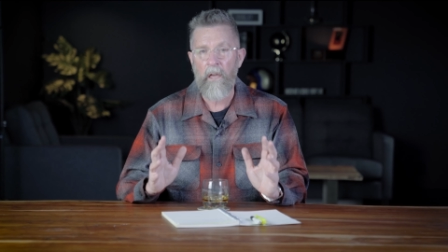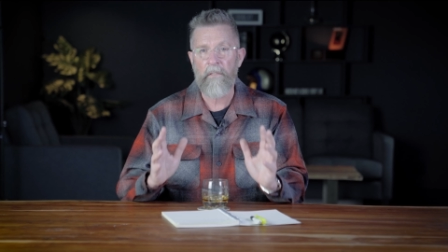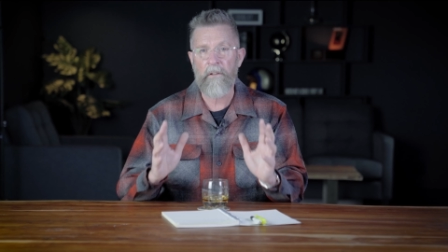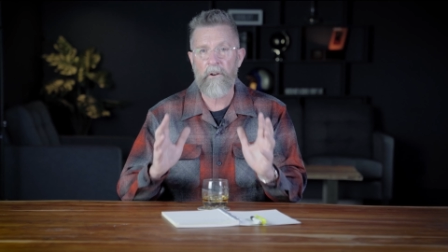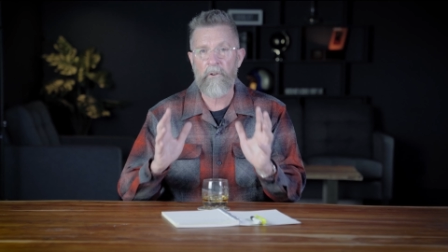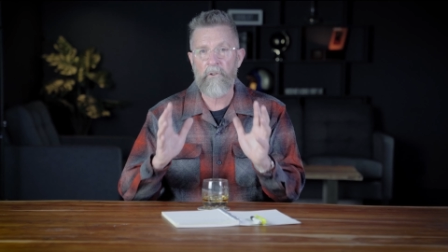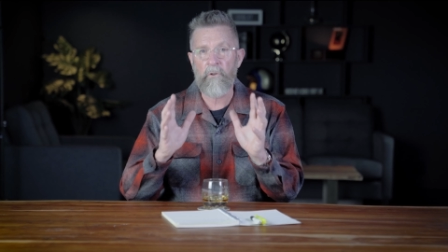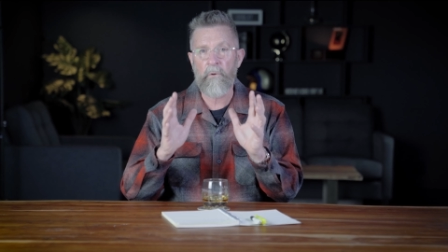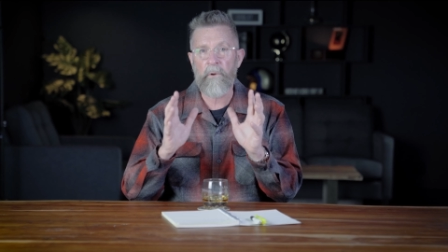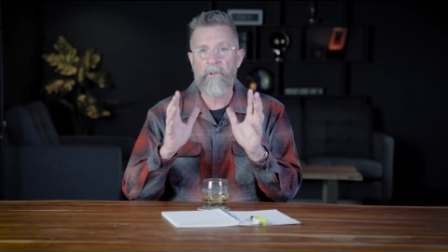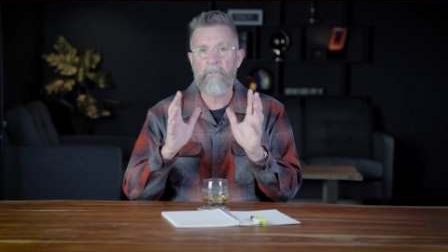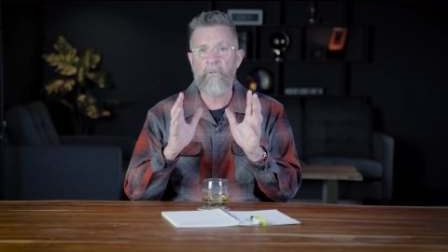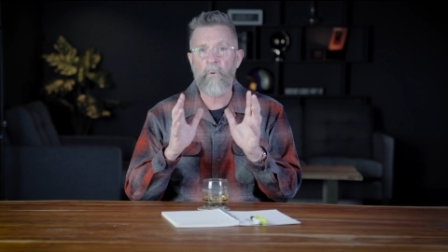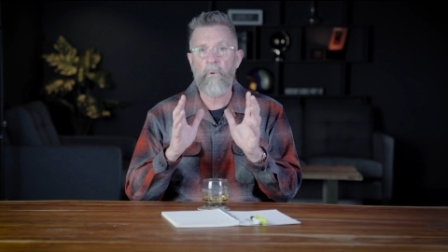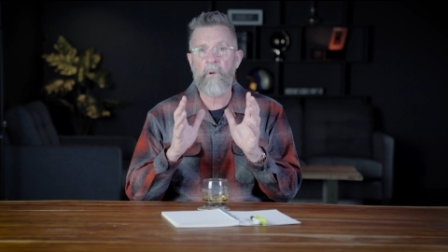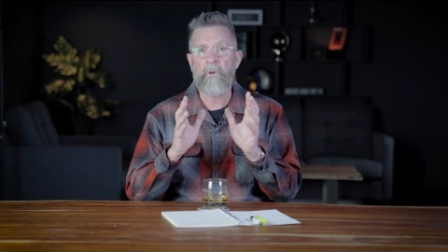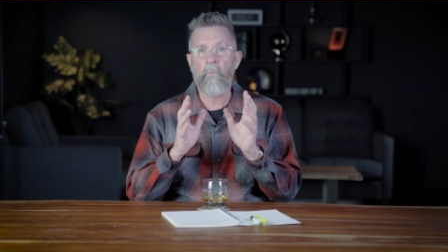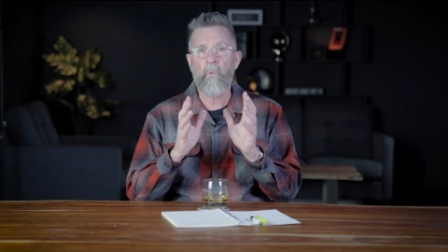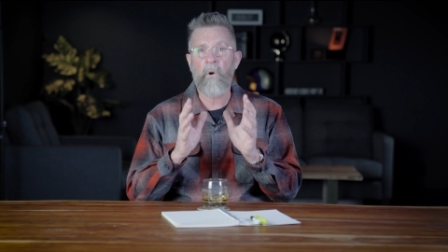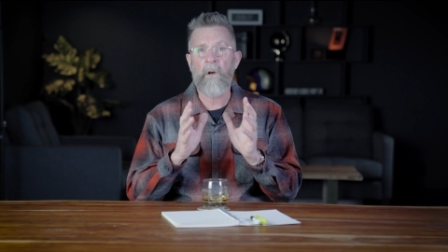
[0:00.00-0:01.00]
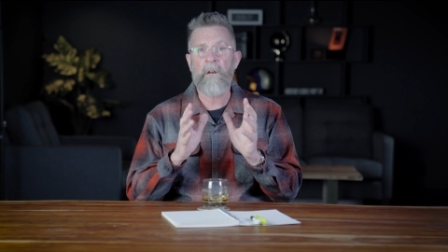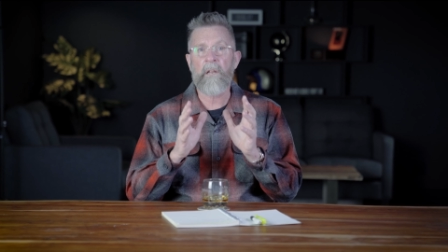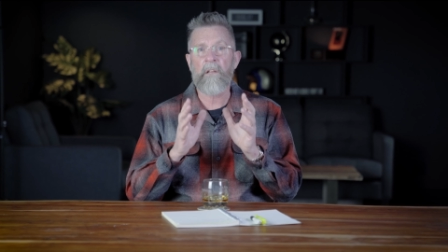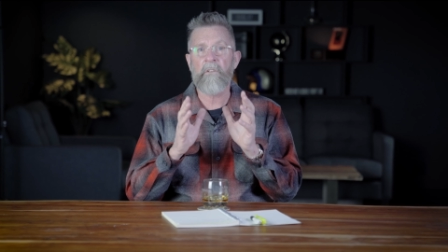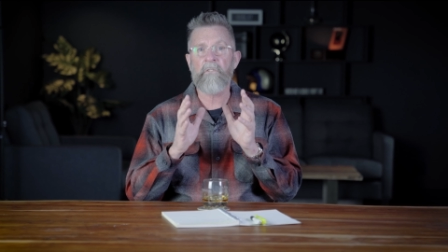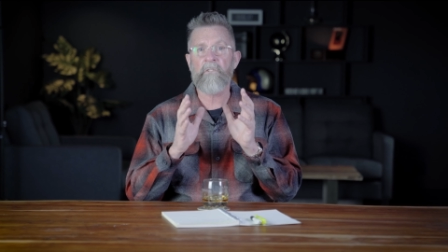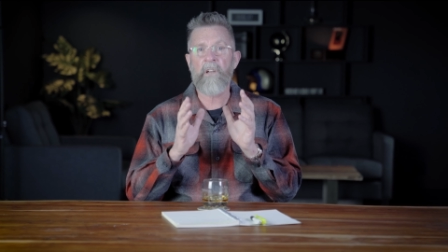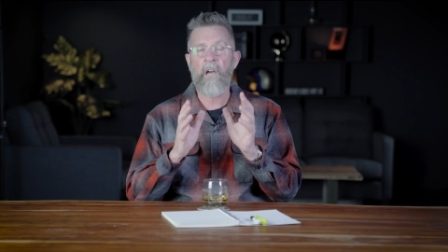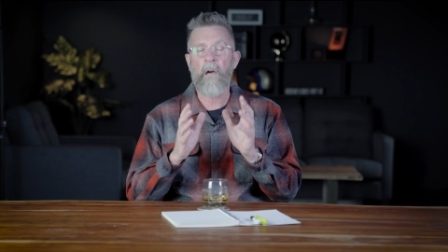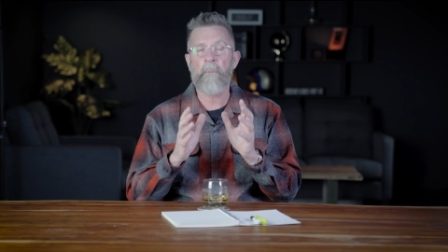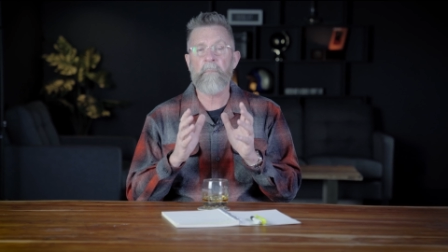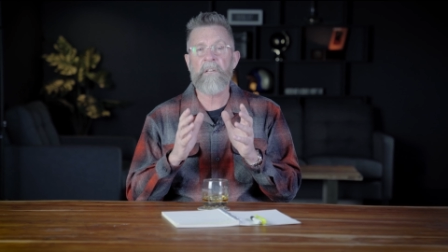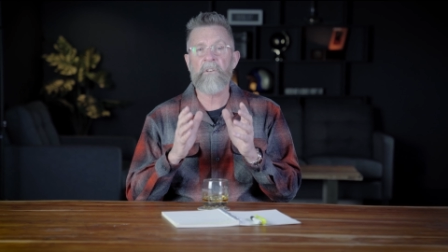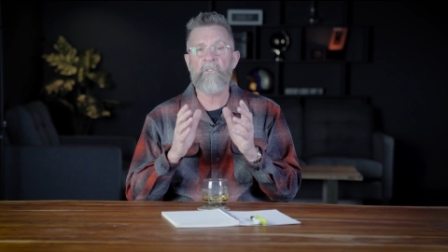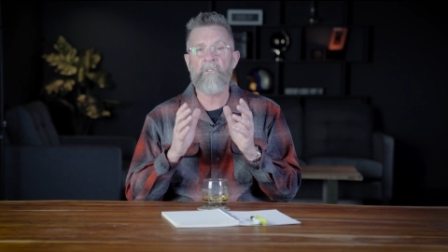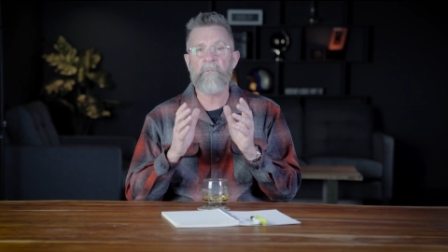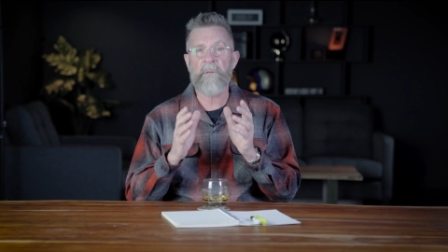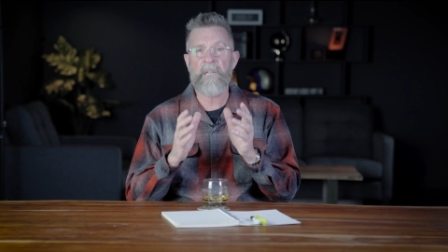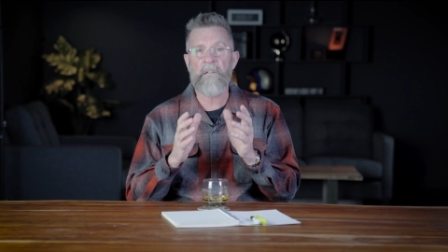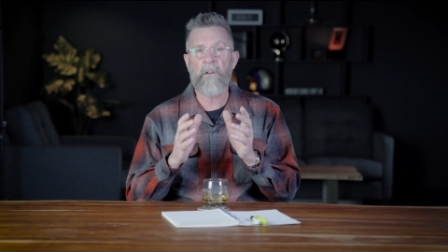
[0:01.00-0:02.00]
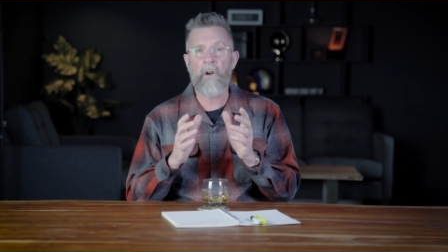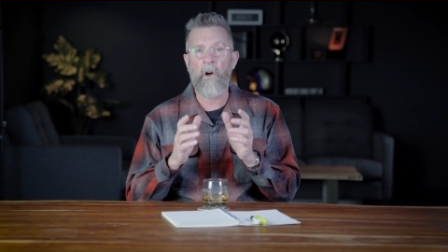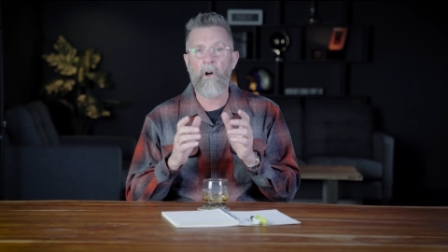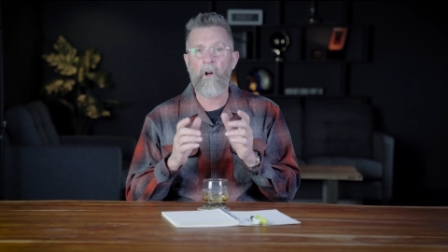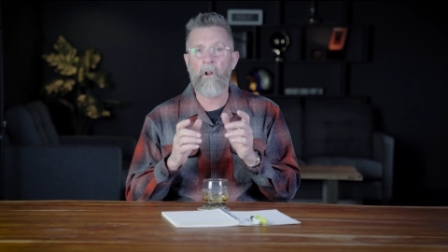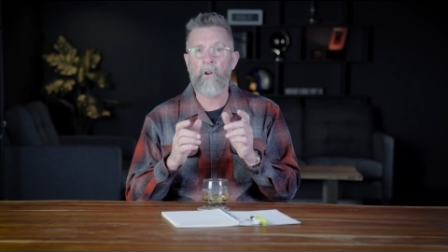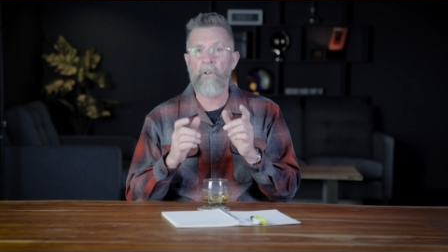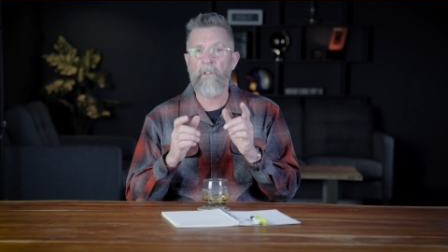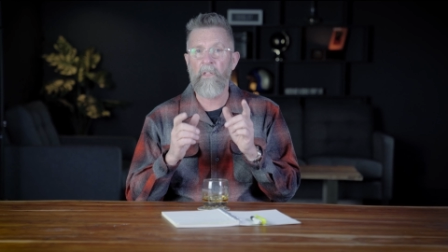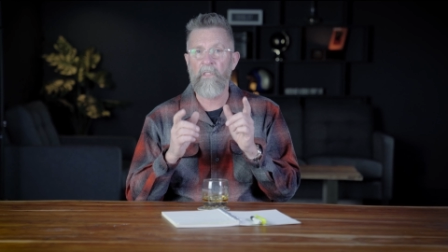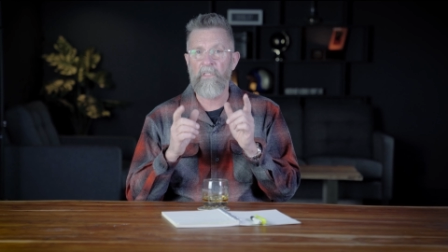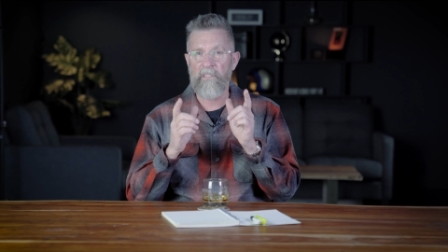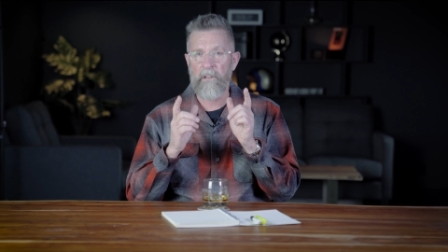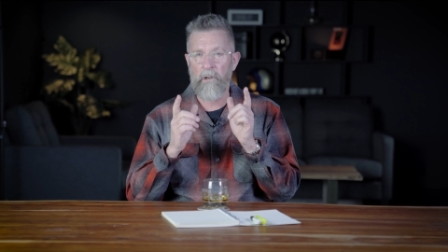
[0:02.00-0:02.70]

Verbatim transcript: They're doing so in what is coming to be called